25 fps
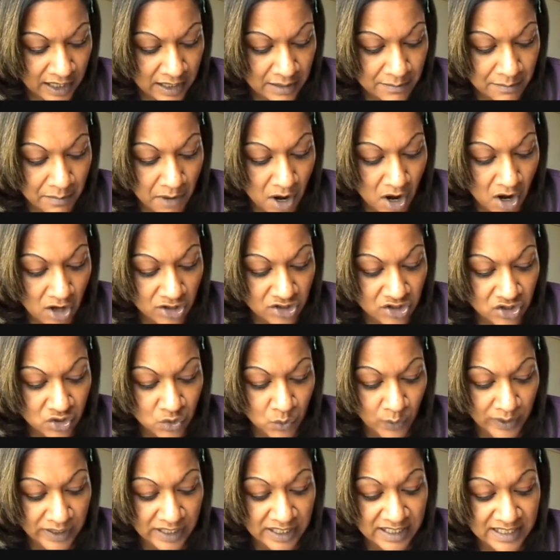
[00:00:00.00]
In March
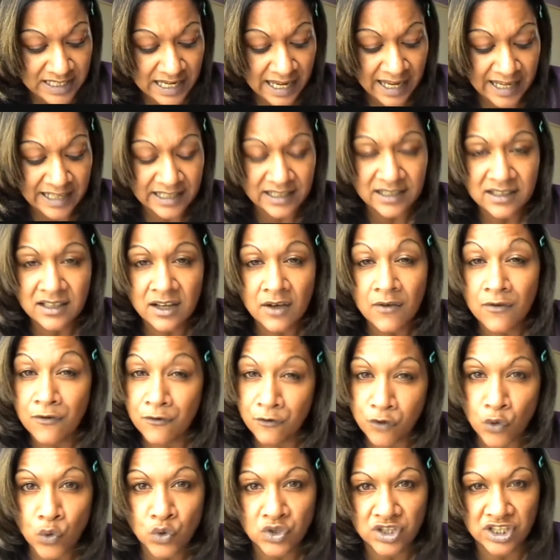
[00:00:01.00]
2010,
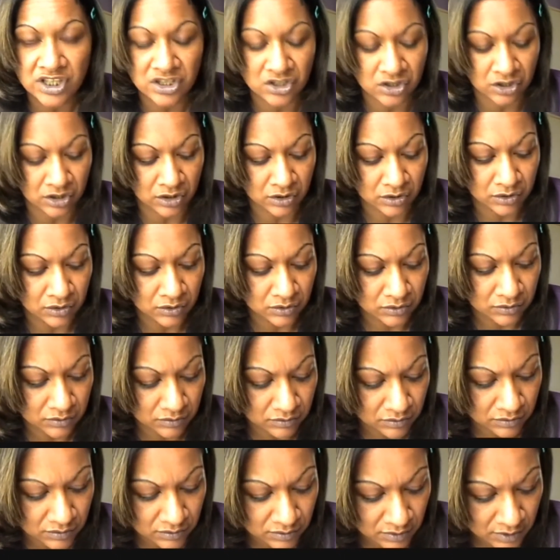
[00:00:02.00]
42.
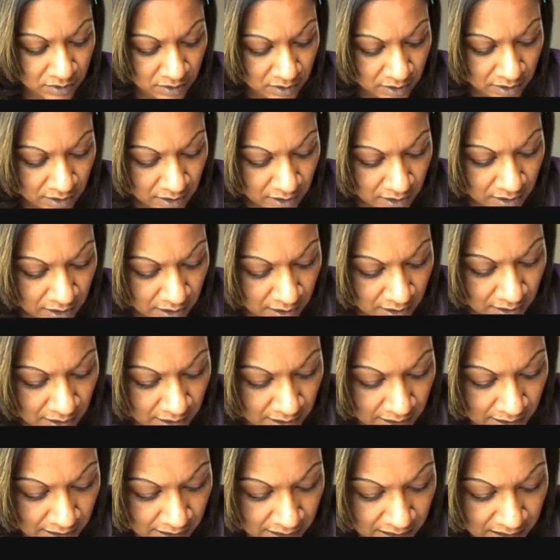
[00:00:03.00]

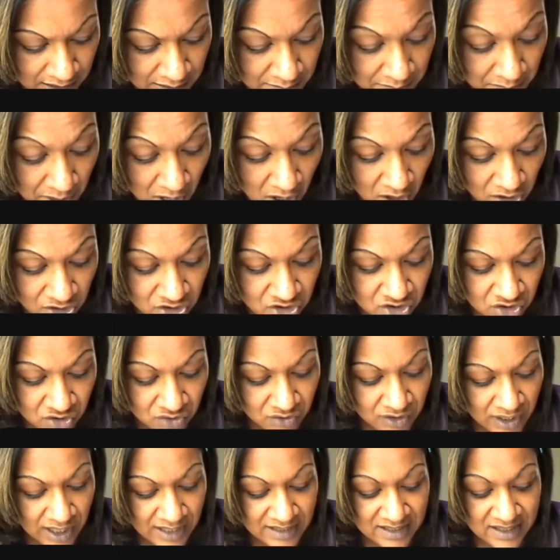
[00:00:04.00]
In March
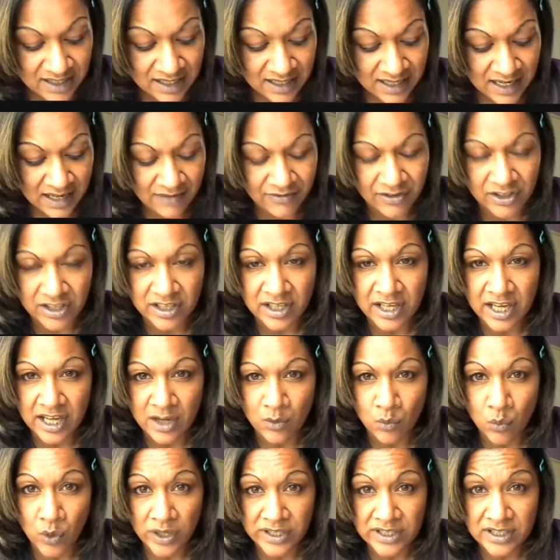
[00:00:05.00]
2011,
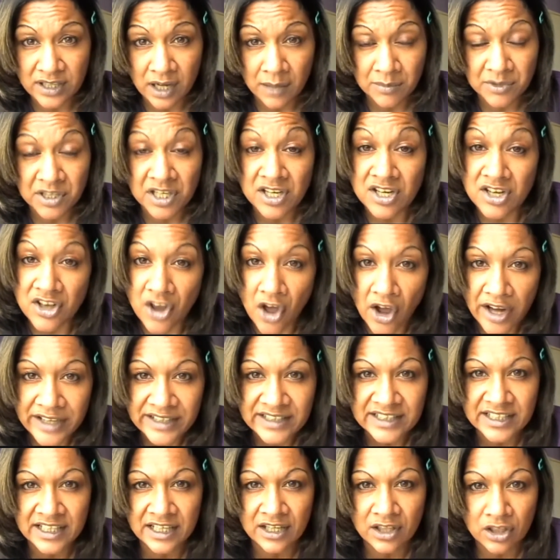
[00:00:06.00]
it went up to
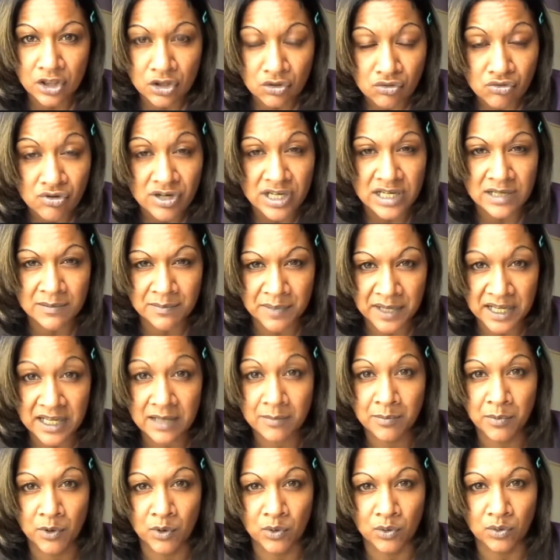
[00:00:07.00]
93
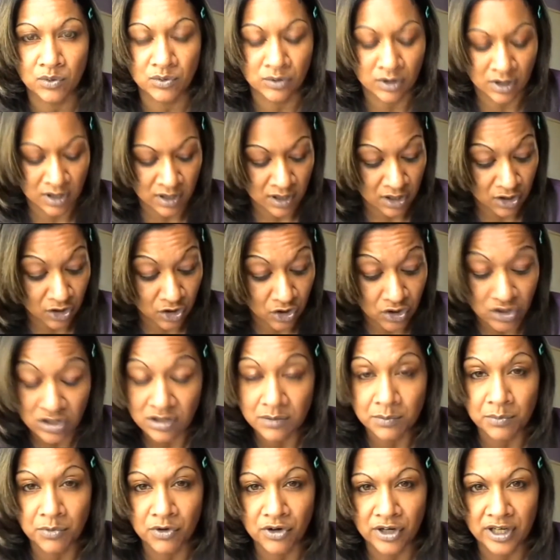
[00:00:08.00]
people
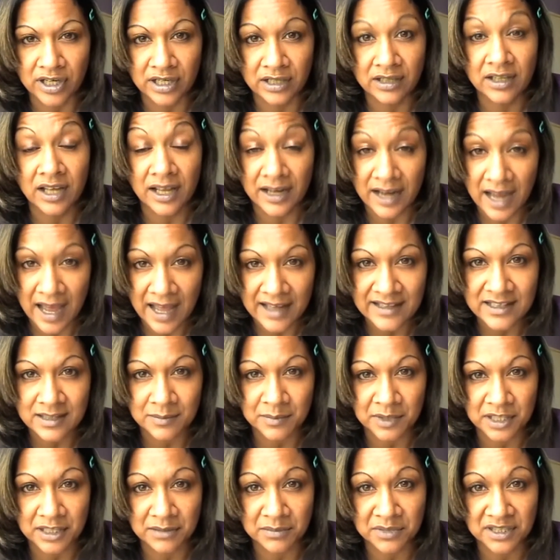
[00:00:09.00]
couldn't breathe and had
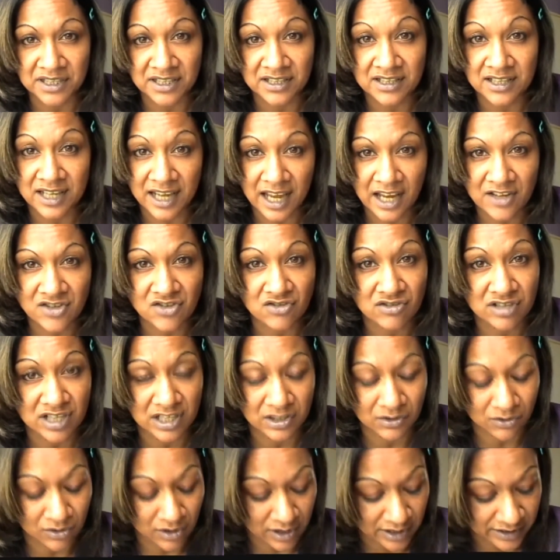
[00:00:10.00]
to be admitted to
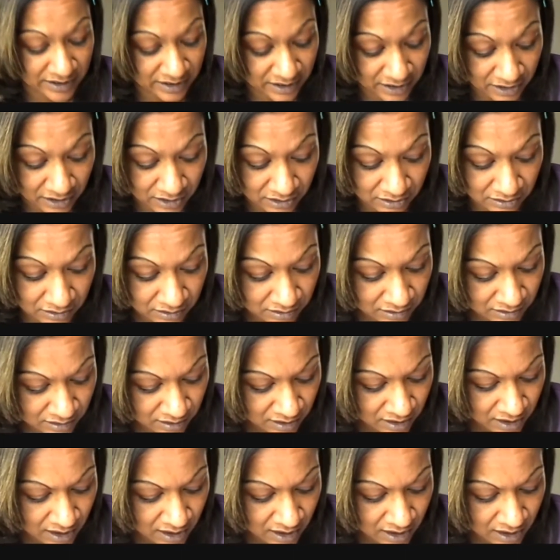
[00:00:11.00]
casualty or ICU.